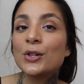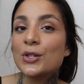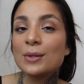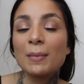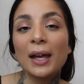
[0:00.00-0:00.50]
or
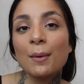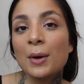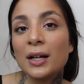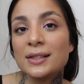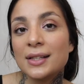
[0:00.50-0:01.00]
just
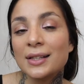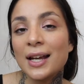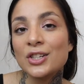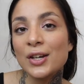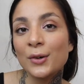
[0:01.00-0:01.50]
makeup content
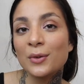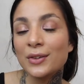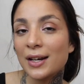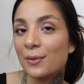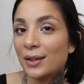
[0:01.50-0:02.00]
in general,
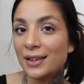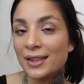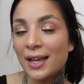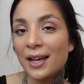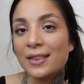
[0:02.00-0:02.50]
then I really
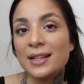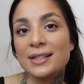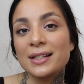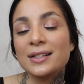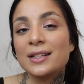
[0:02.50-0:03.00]
think
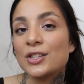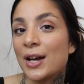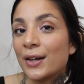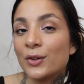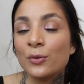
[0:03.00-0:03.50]
this is the
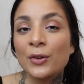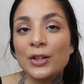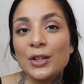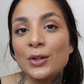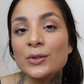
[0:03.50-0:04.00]
channel for
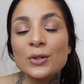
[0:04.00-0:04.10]
you.